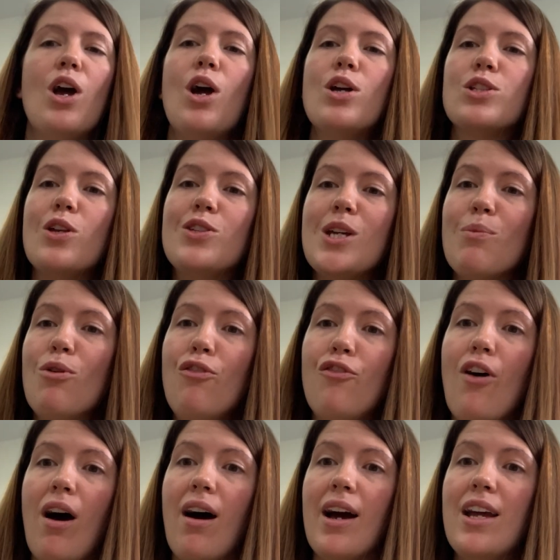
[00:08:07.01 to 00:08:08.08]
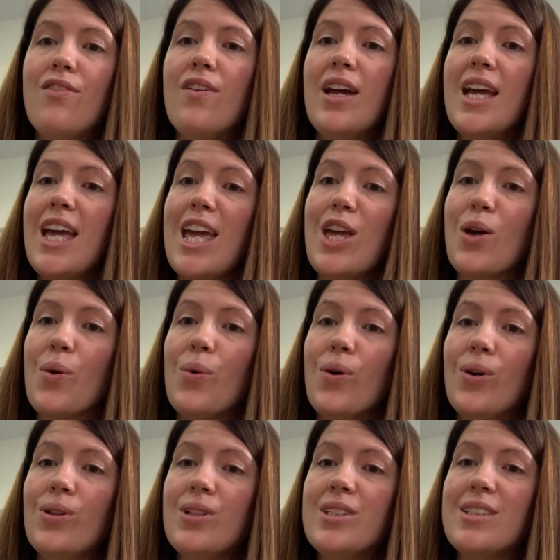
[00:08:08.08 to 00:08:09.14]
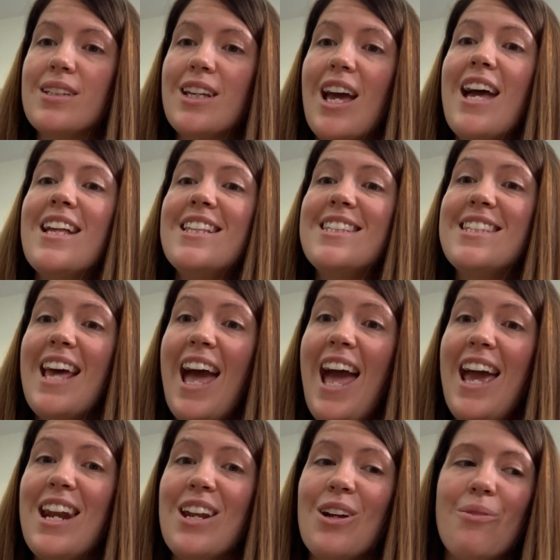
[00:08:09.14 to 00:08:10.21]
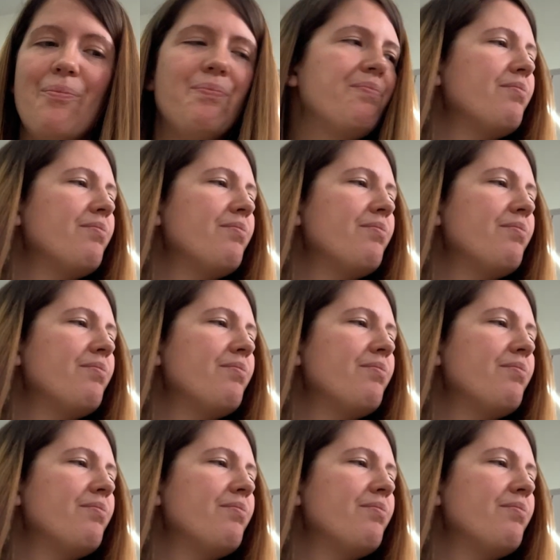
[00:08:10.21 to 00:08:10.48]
So double 5 equals 10.